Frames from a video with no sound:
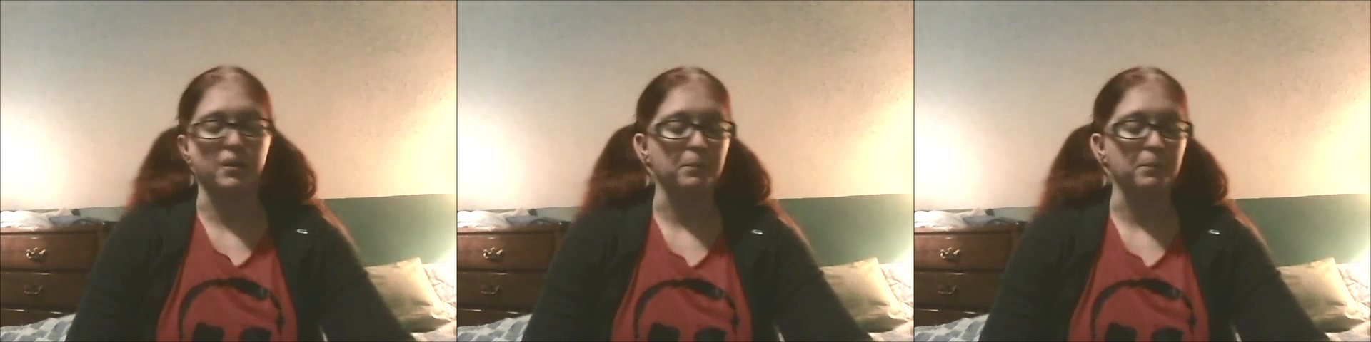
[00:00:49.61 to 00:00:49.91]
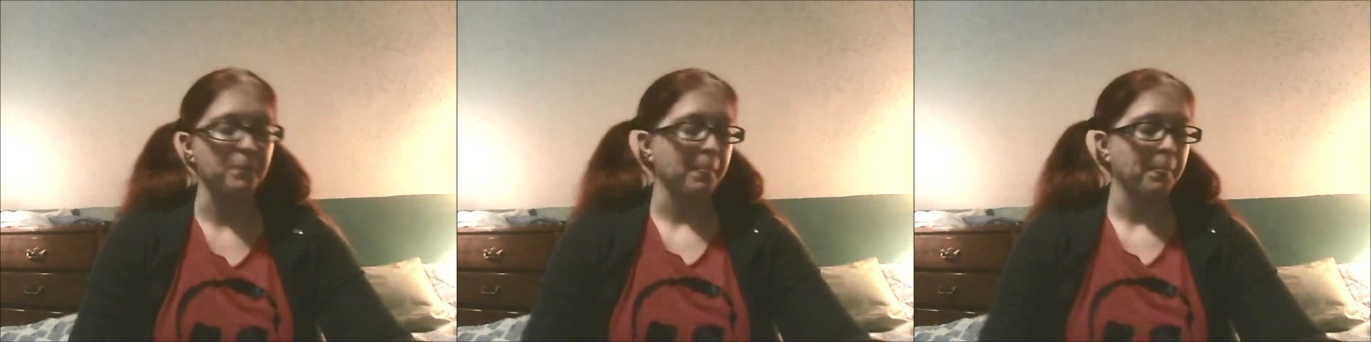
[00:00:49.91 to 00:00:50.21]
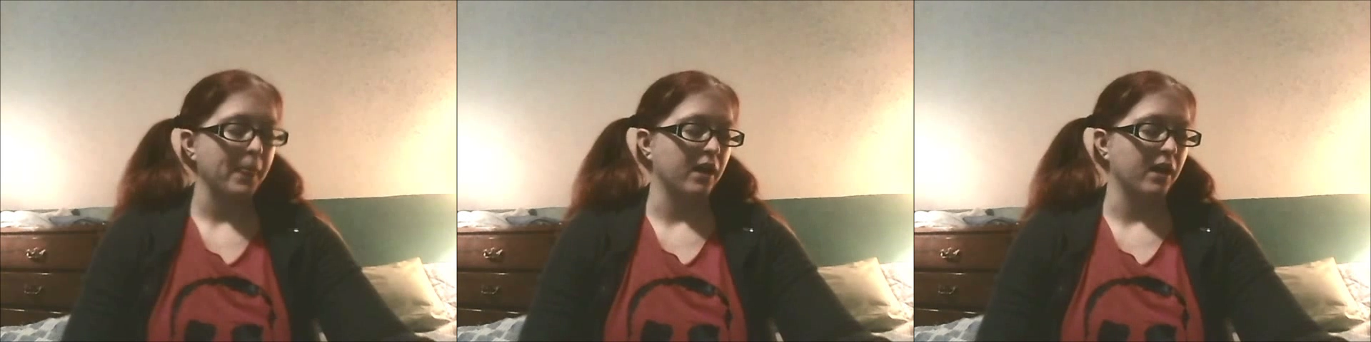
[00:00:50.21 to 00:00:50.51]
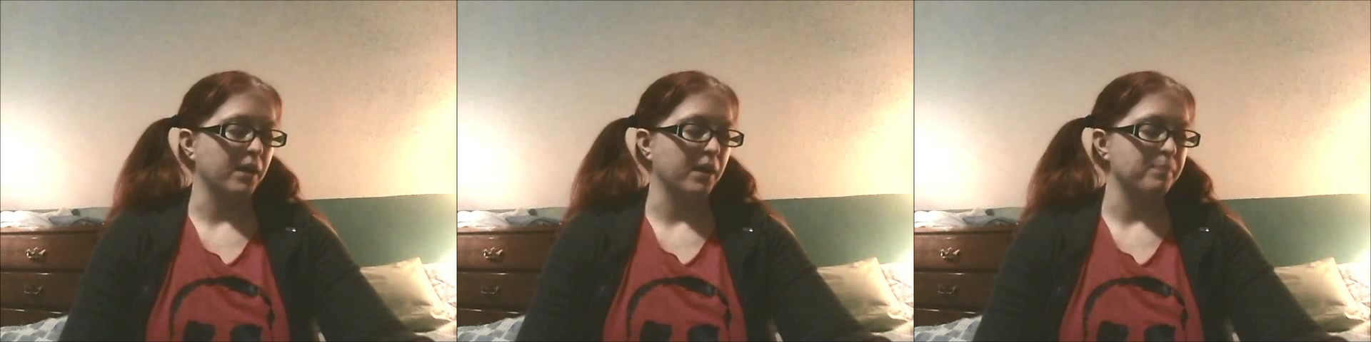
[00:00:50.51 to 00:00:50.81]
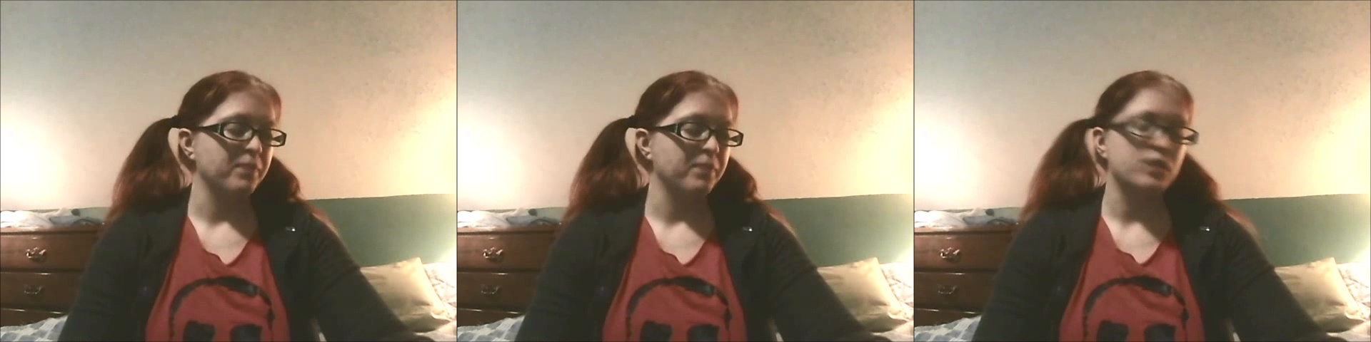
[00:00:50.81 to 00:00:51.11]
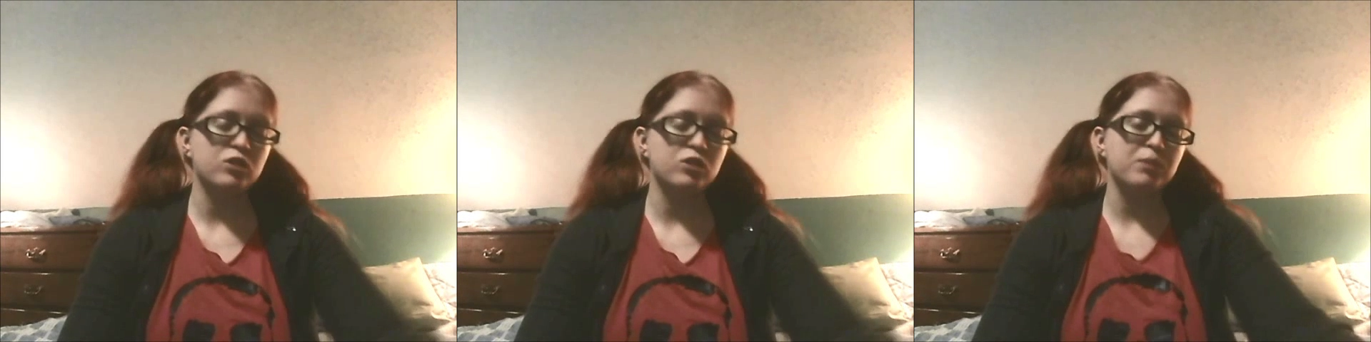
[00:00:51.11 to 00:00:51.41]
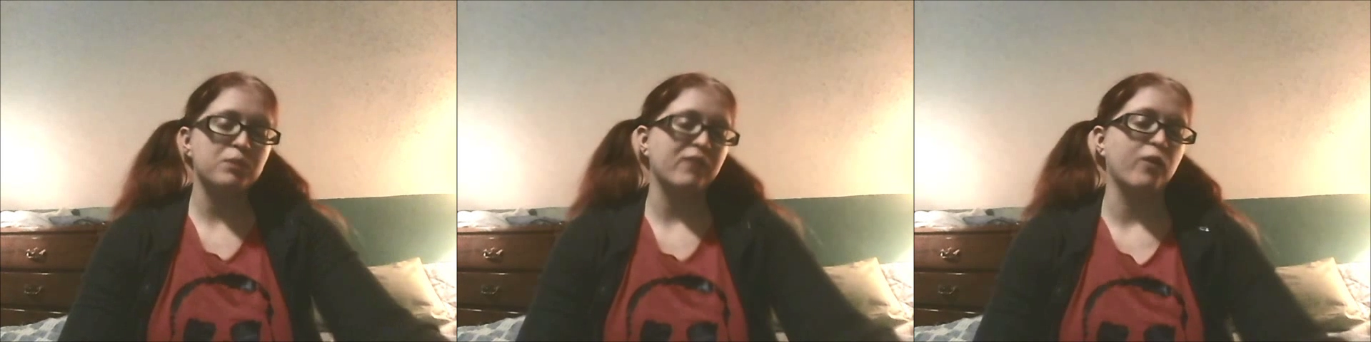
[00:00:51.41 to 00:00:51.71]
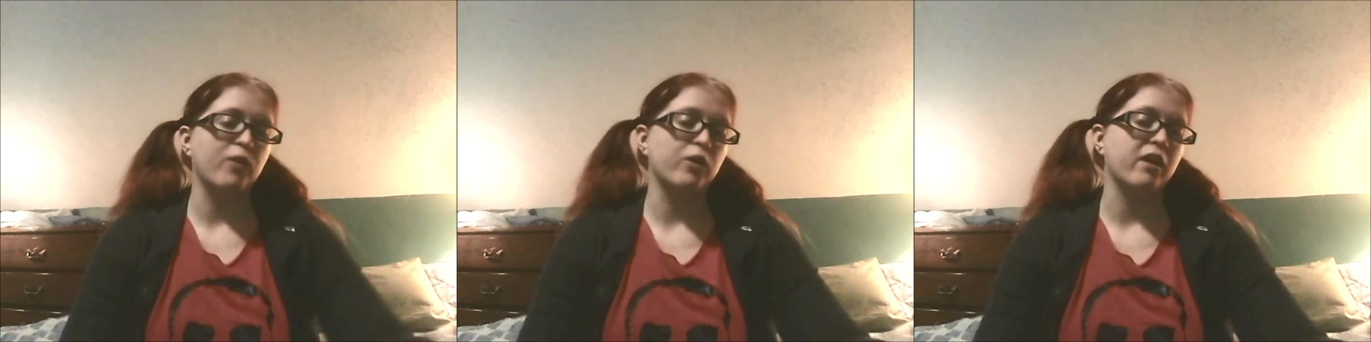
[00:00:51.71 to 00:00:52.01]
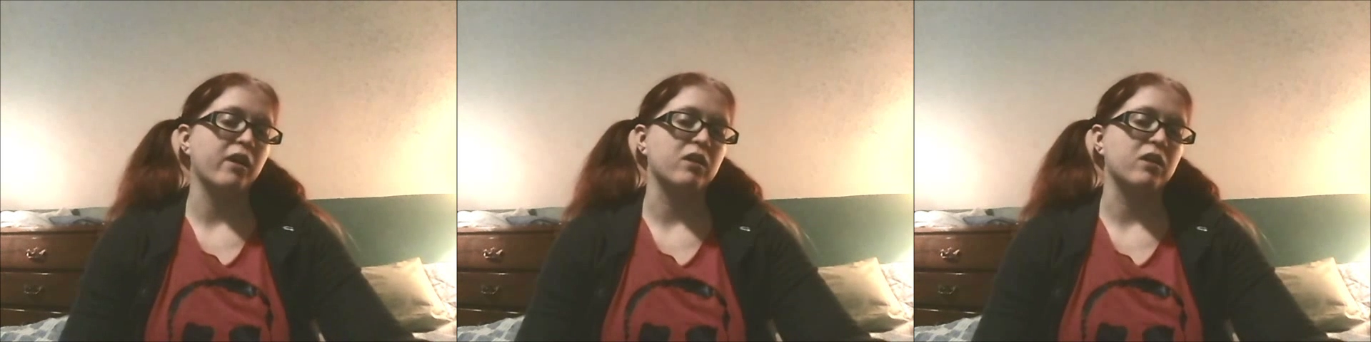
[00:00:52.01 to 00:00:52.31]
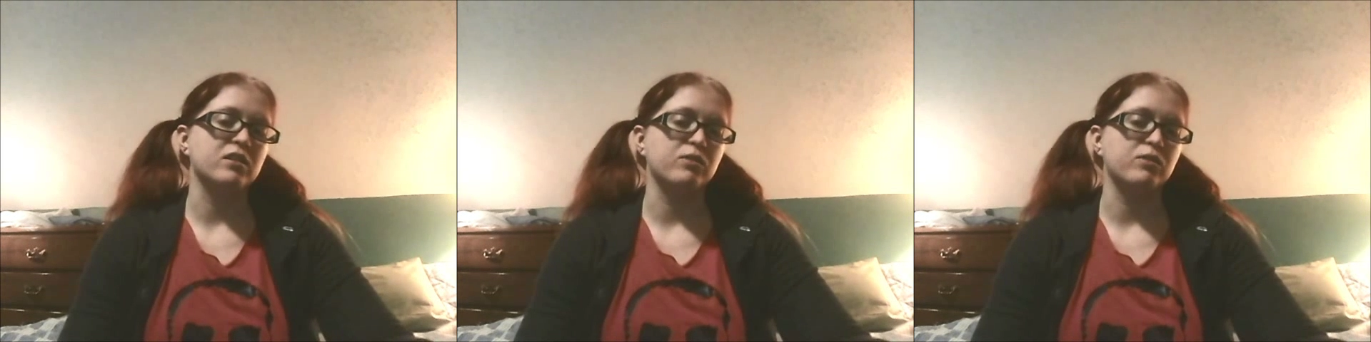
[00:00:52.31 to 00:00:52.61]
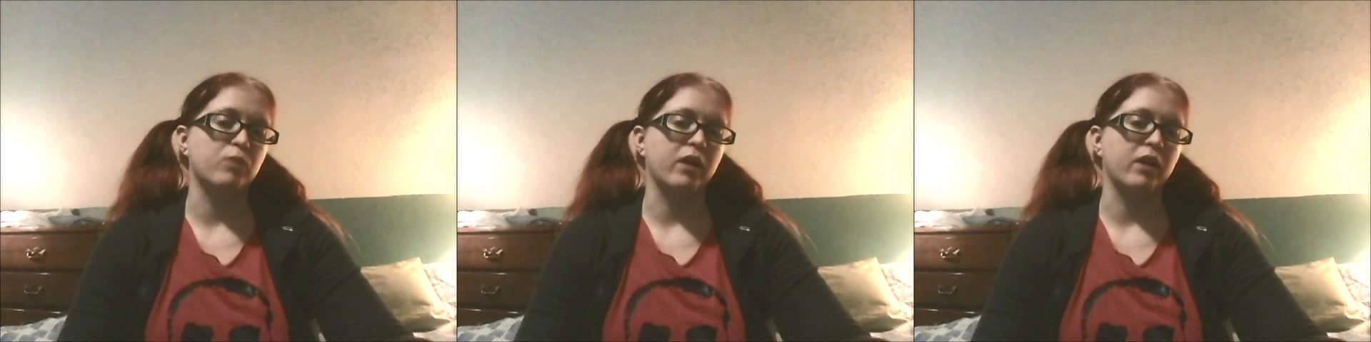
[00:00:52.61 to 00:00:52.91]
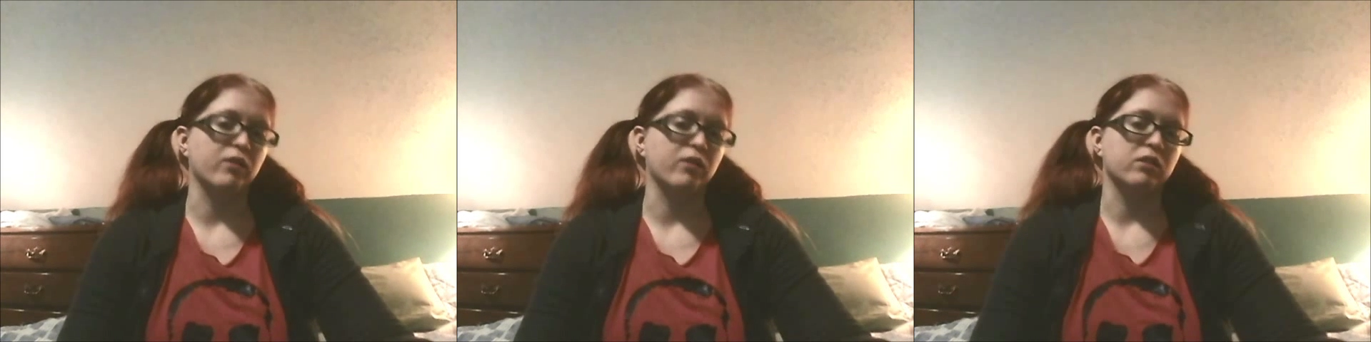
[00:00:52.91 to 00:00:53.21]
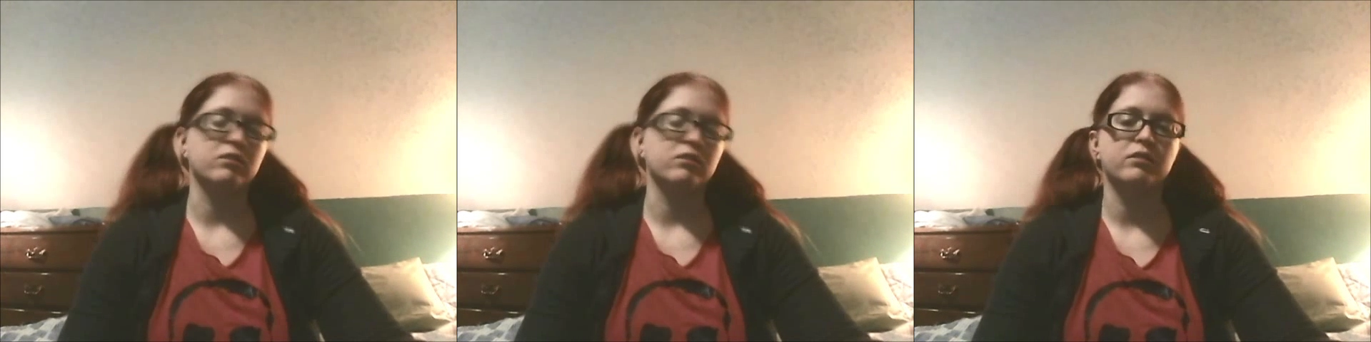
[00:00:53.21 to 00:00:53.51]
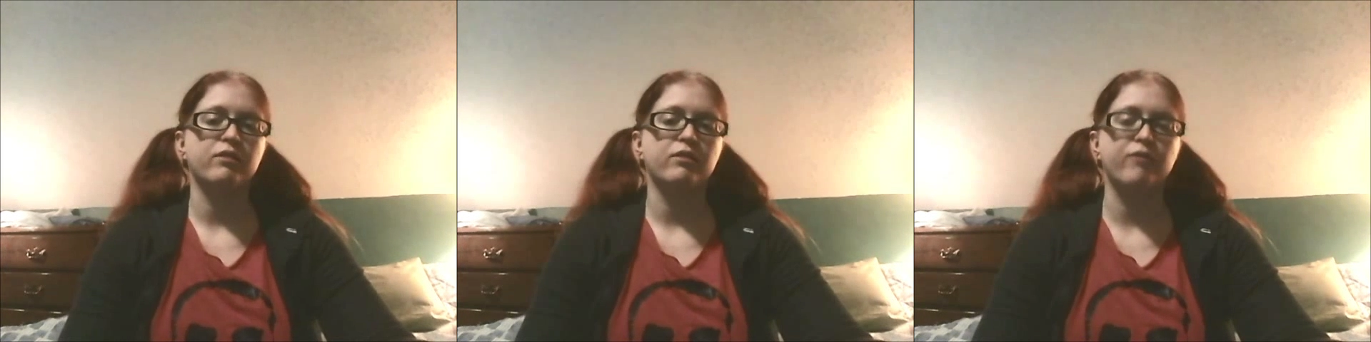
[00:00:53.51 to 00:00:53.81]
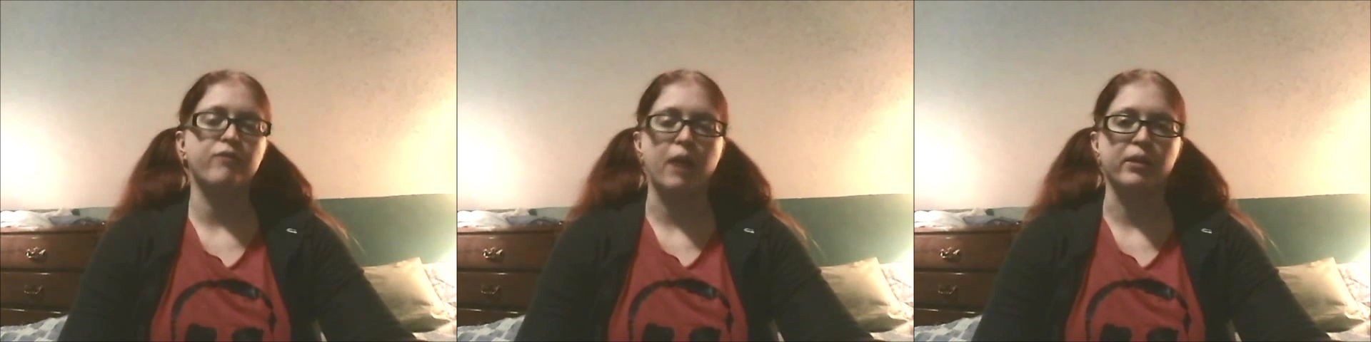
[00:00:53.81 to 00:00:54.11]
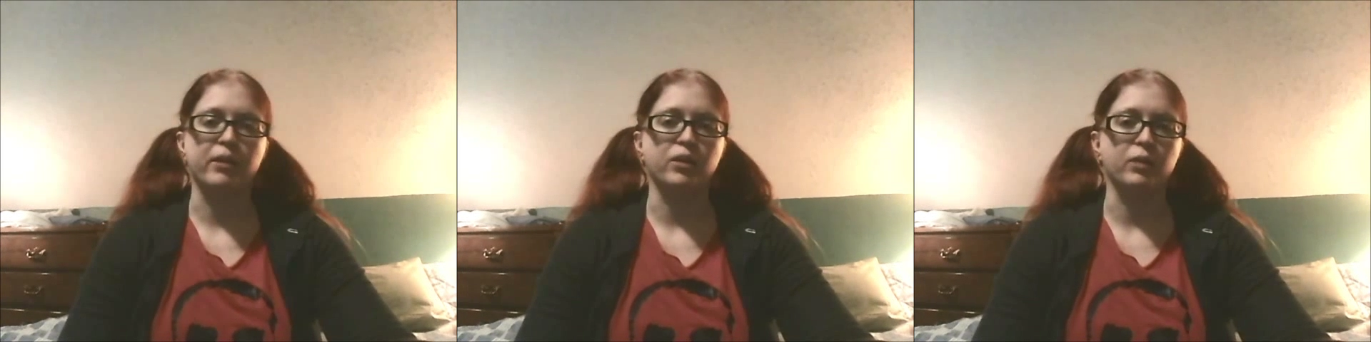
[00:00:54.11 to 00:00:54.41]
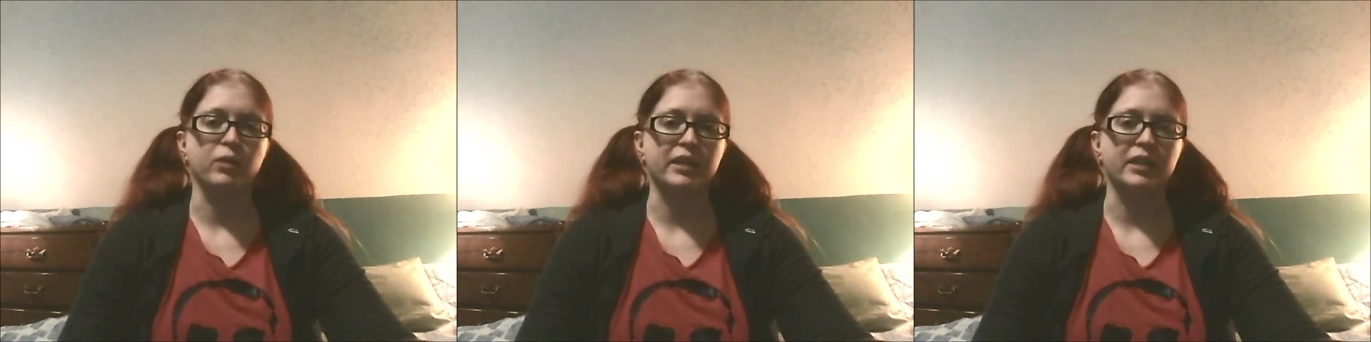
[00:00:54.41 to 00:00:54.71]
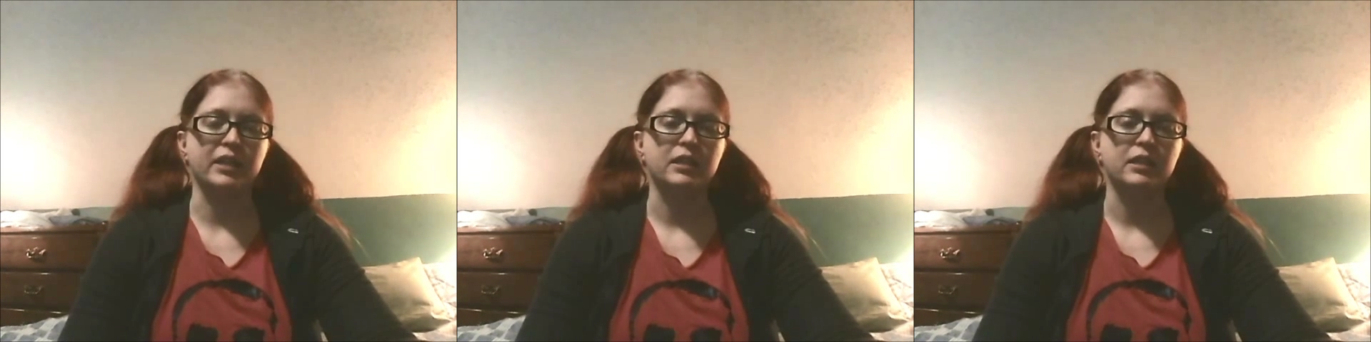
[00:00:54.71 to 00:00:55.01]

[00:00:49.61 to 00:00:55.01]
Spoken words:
So just pick 4 yards of whatever fabric you really